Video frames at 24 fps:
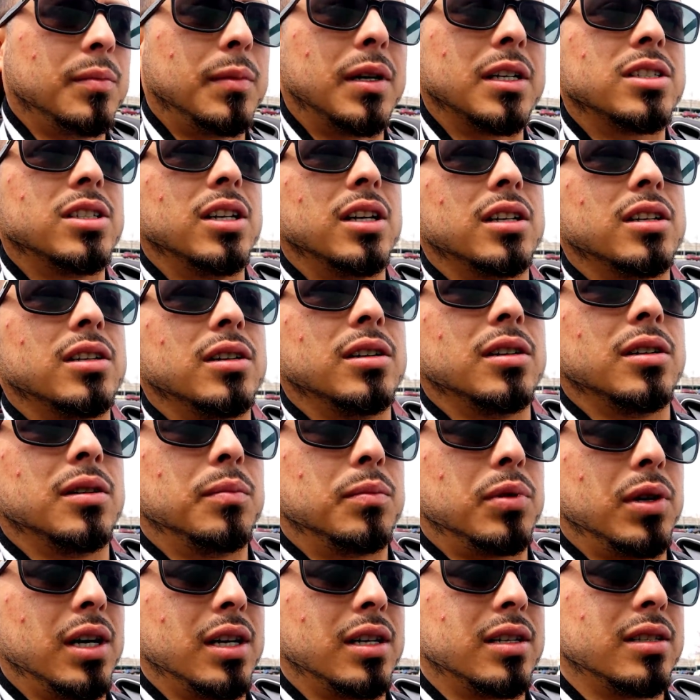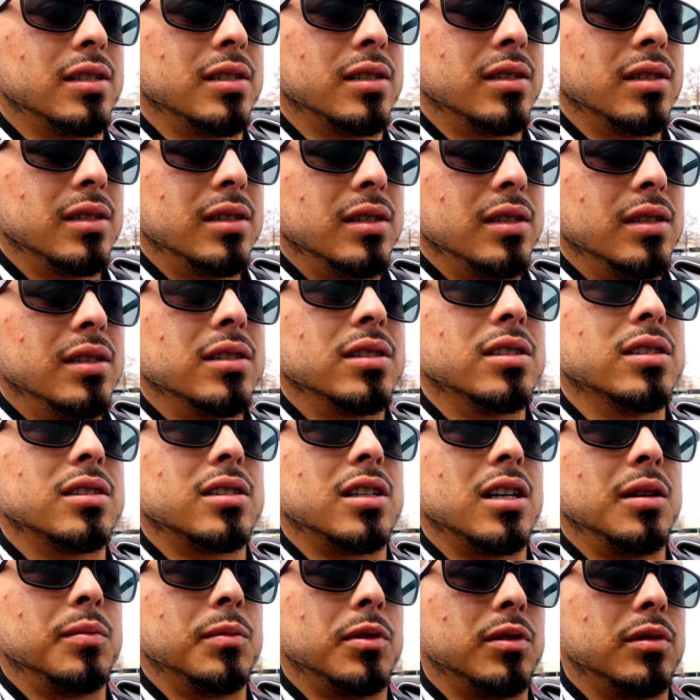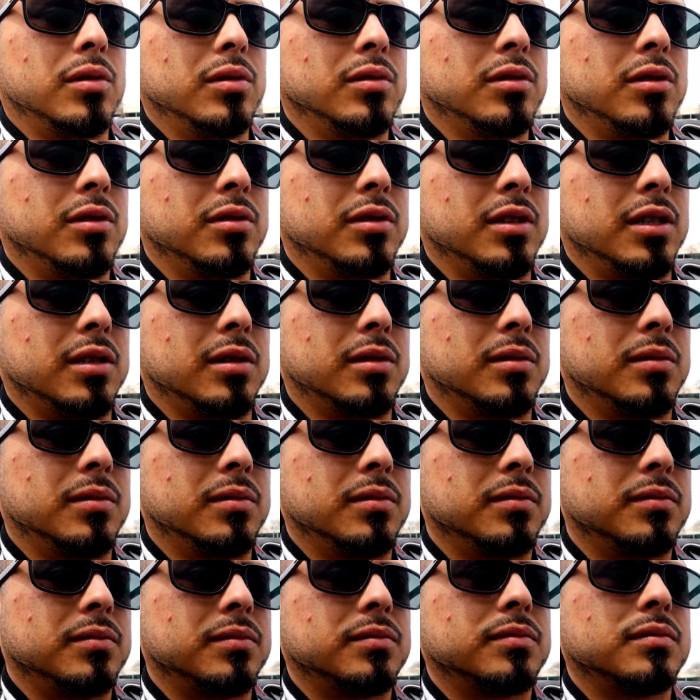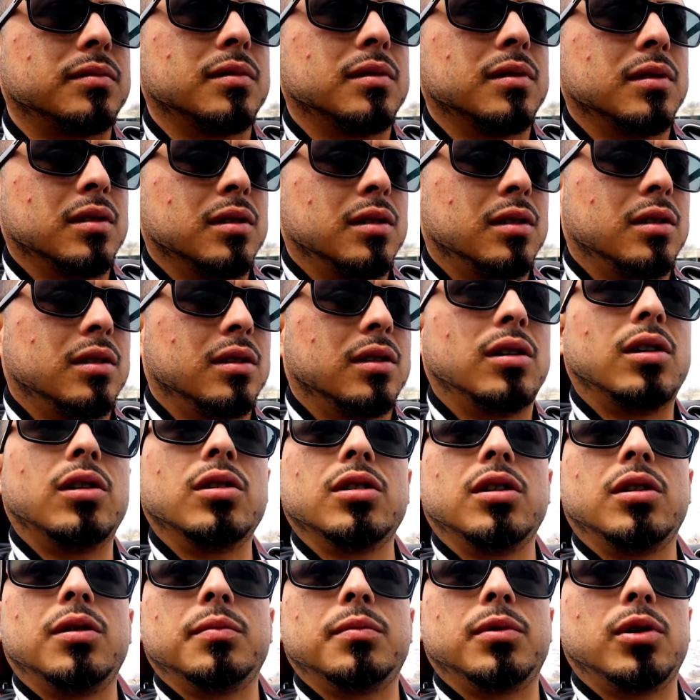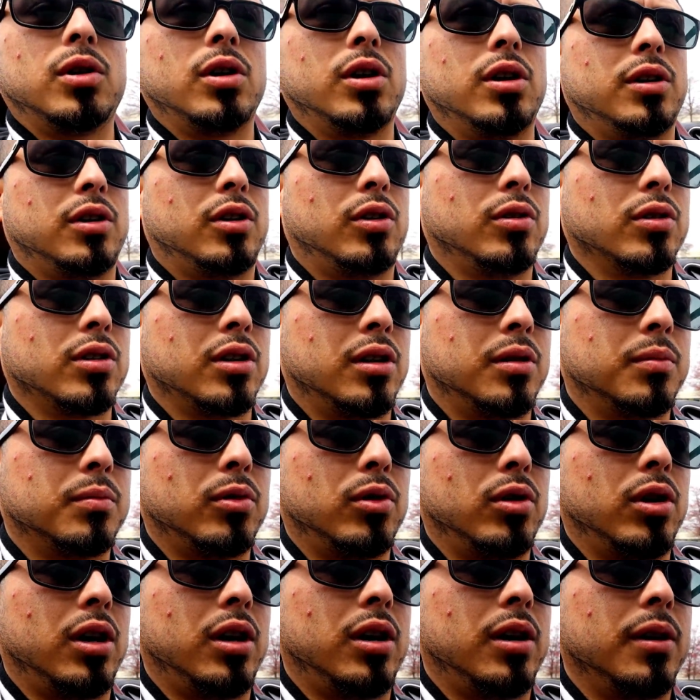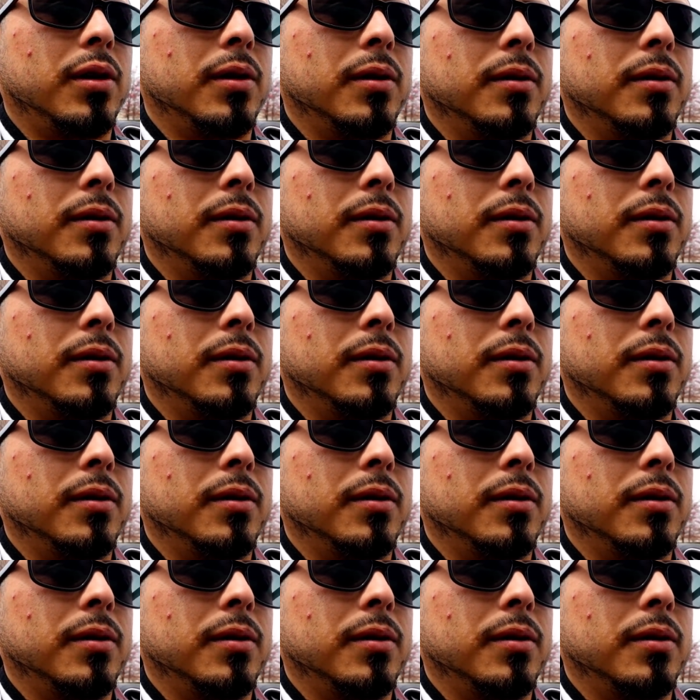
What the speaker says: my check brake just came on. Hold on now. Hold on, bro. Hold on, boy.